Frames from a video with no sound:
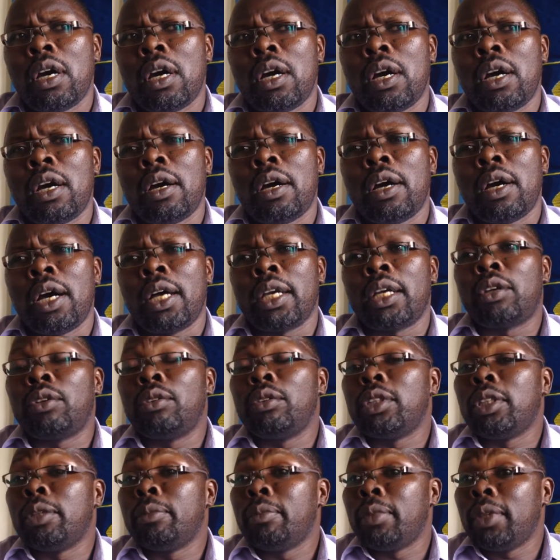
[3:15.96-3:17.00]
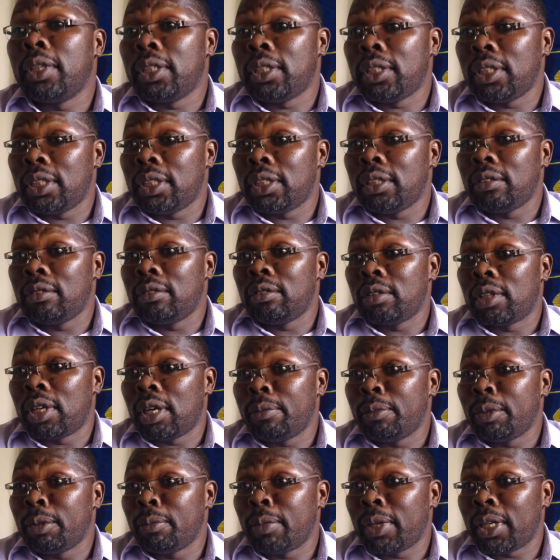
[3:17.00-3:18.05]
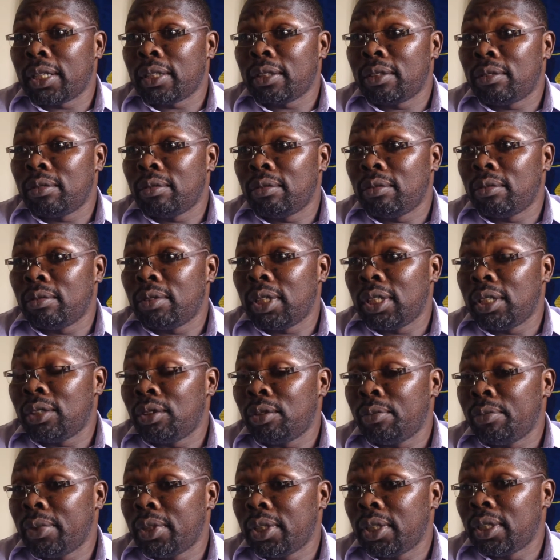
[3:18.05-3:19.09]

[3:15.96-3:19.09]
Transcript: I contemplated, you know, coming back to Nairobi